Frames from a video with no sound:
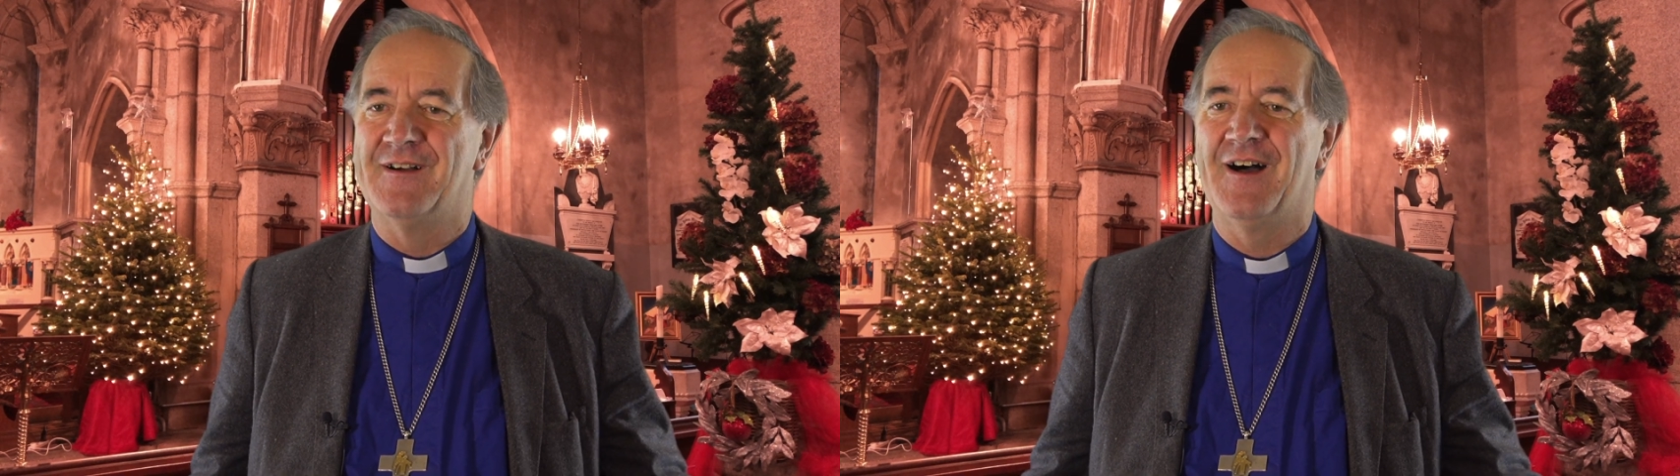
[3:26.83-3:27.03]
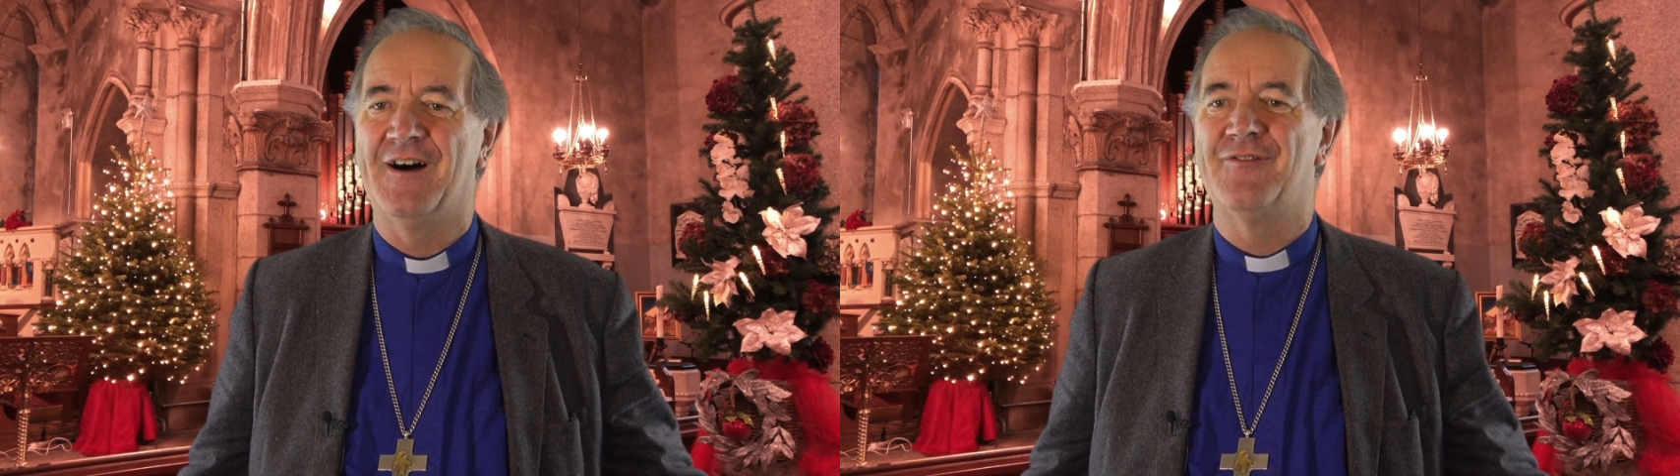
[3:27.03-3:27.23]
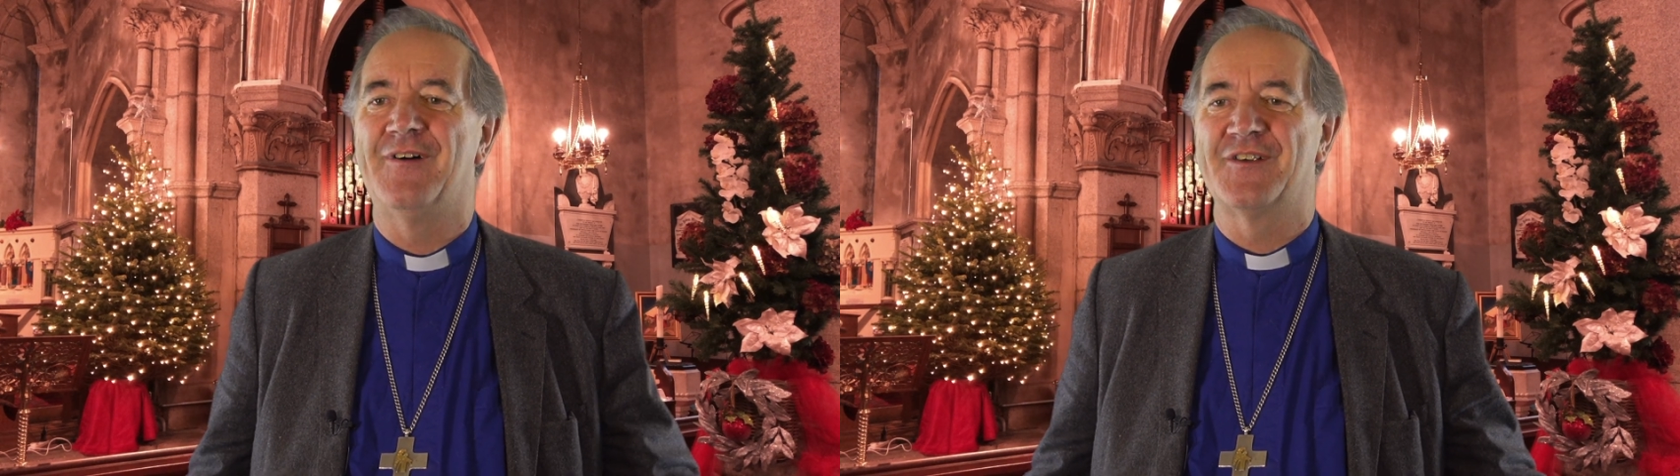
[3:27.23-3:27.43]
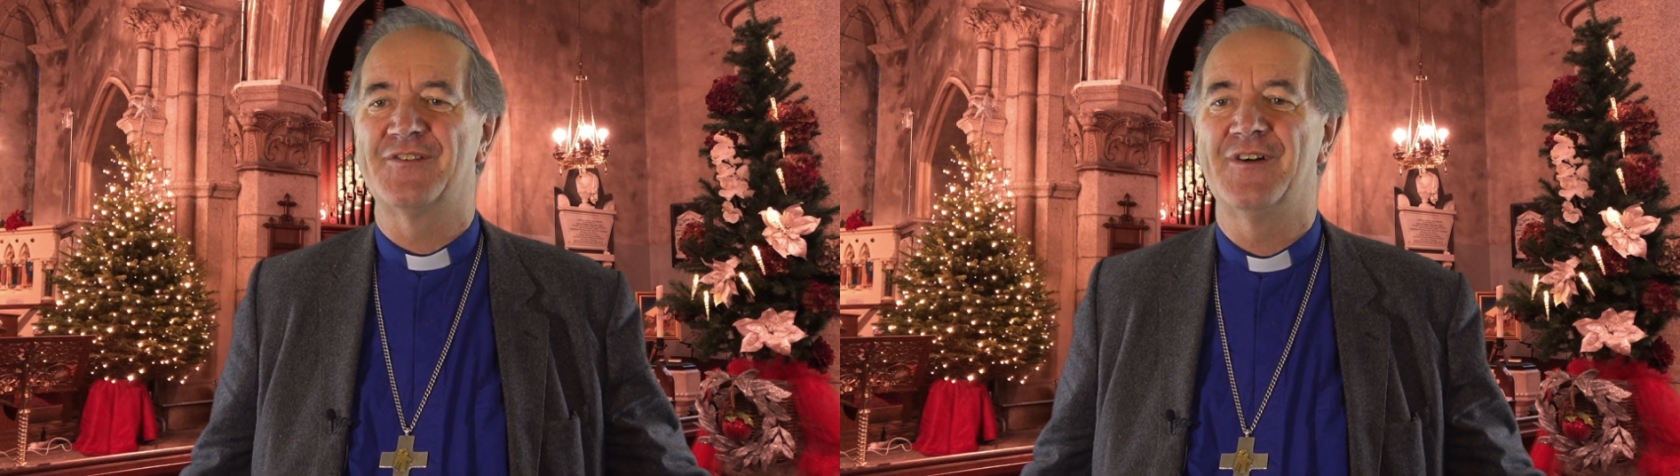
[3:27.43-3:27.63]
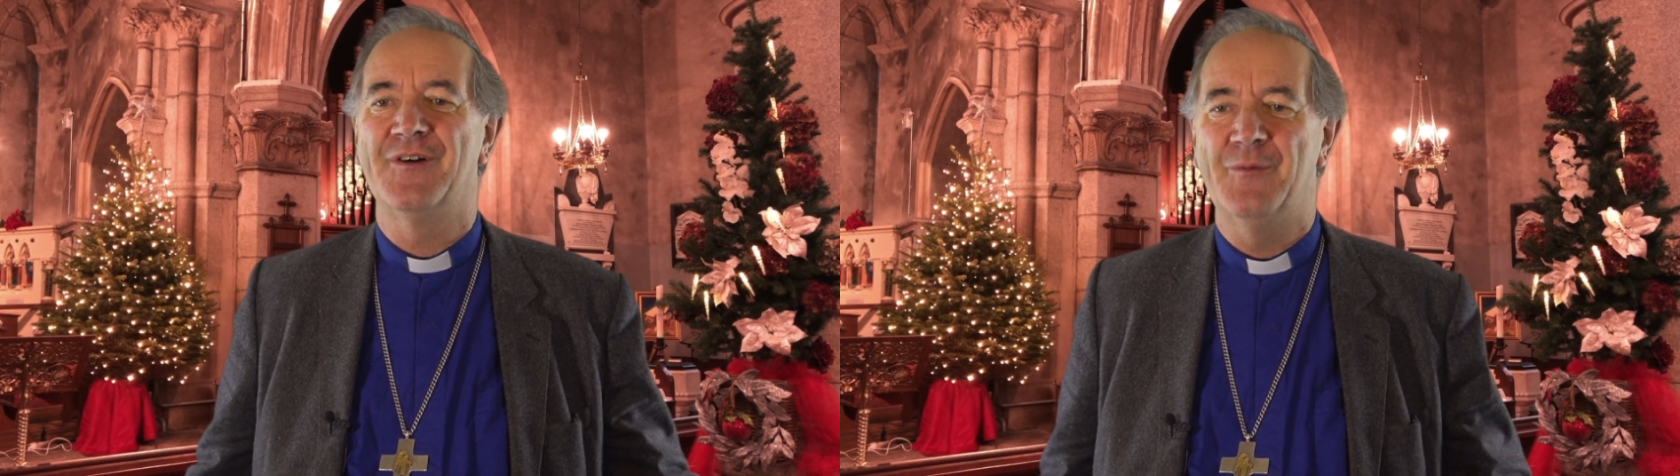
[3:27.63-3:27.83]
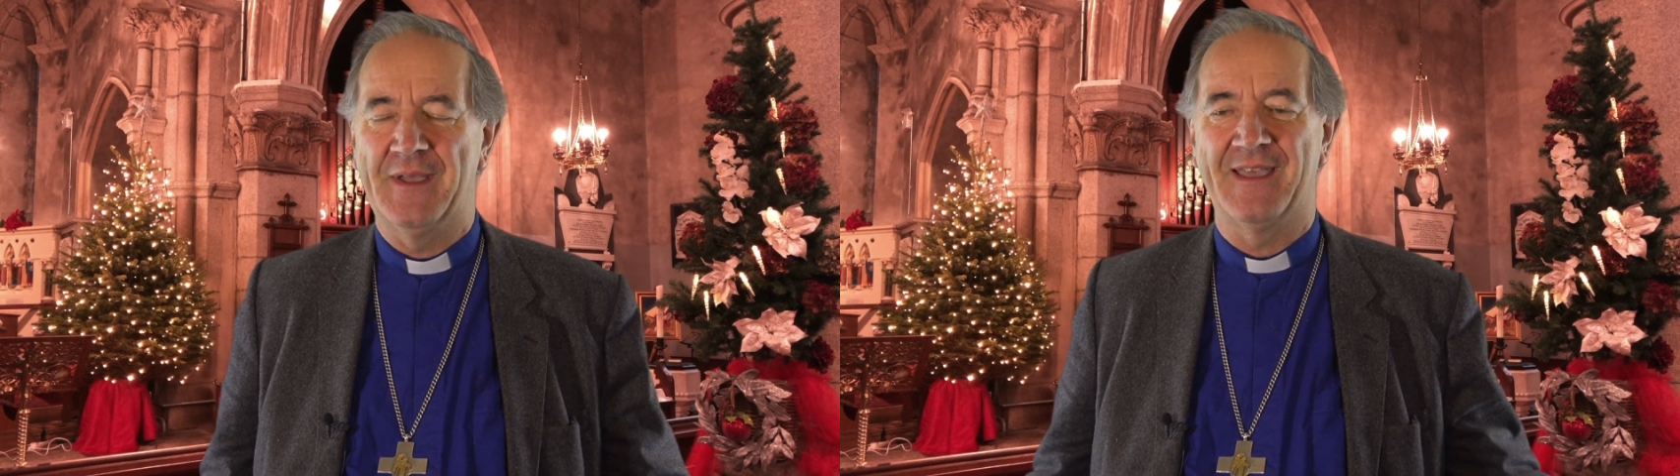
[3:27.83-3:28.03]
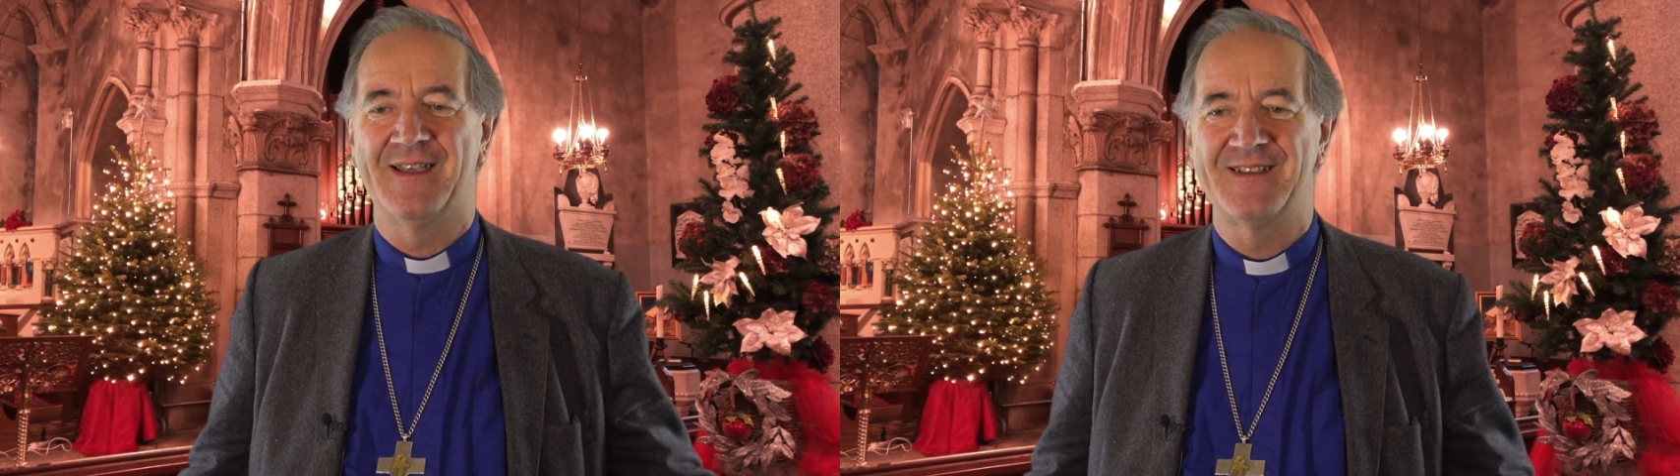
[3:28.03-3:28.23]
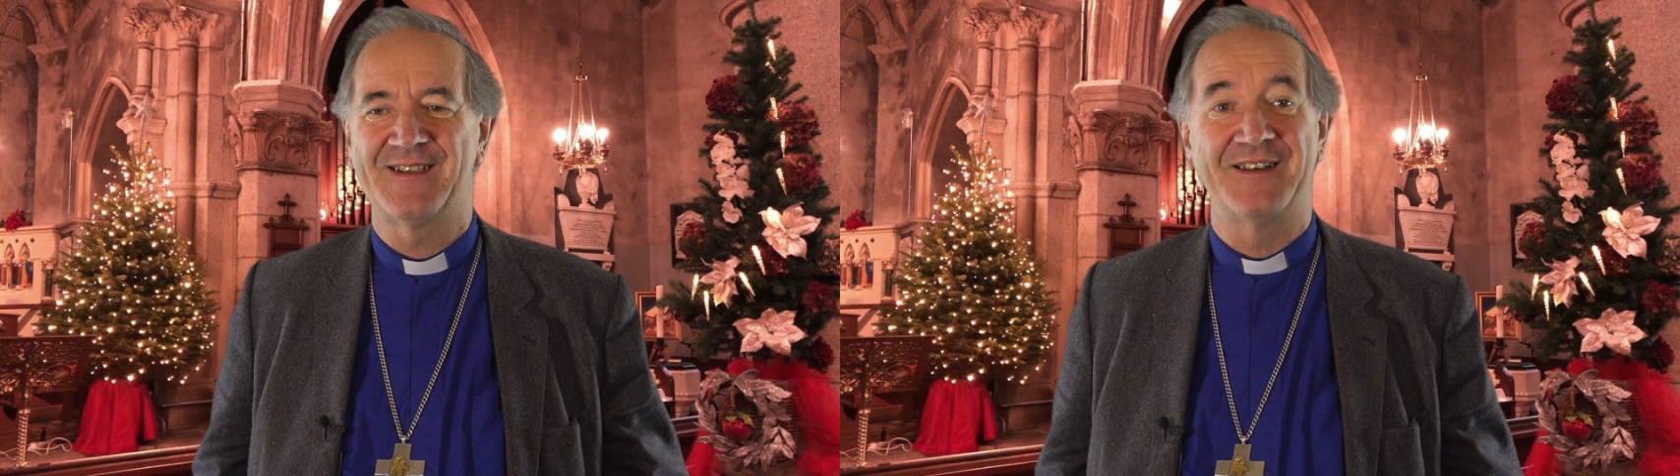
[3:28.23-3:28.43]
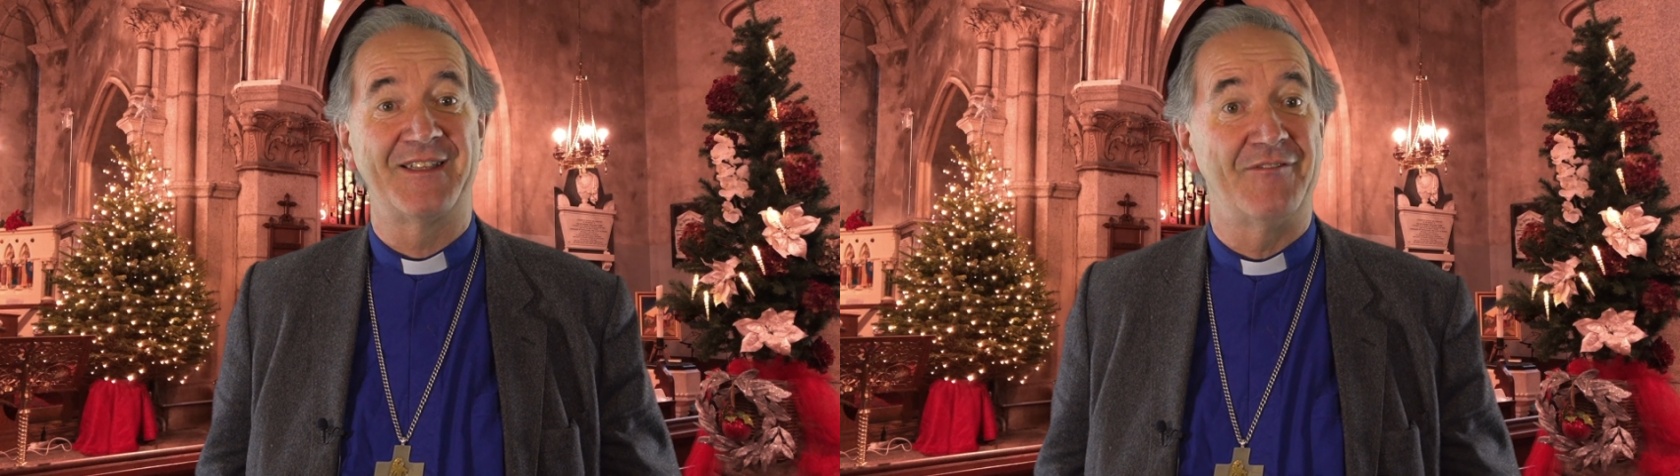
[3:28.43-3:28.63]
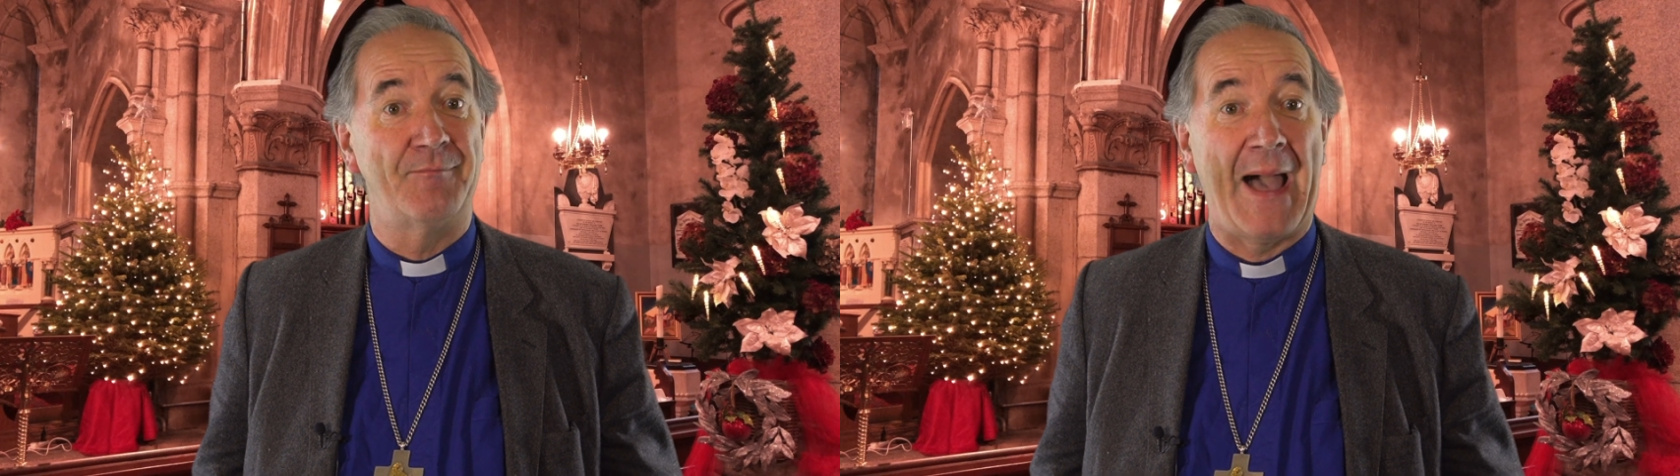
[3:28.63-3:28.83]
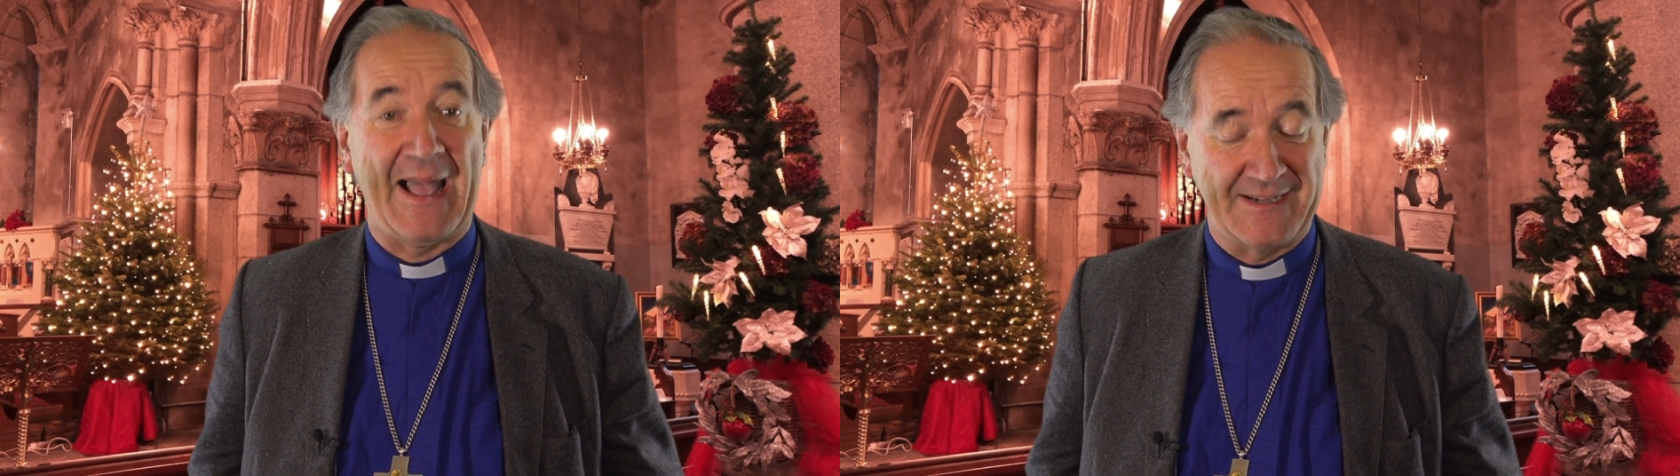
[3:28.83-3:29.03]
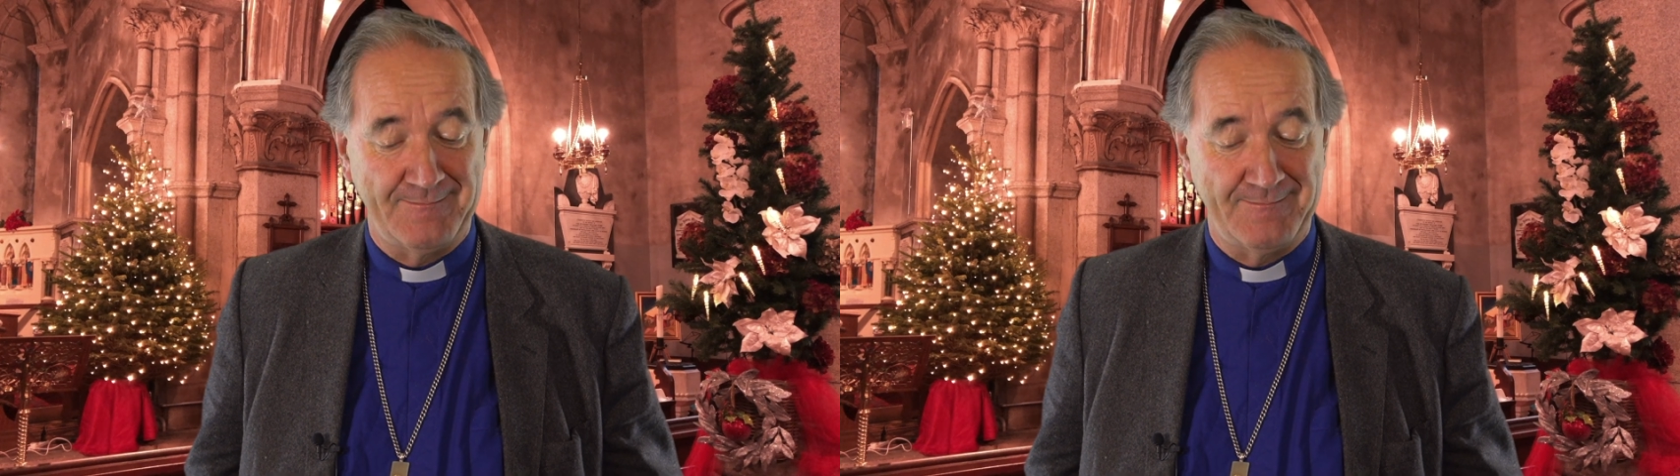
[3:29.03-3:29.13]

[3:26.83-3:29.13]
of what we can give back.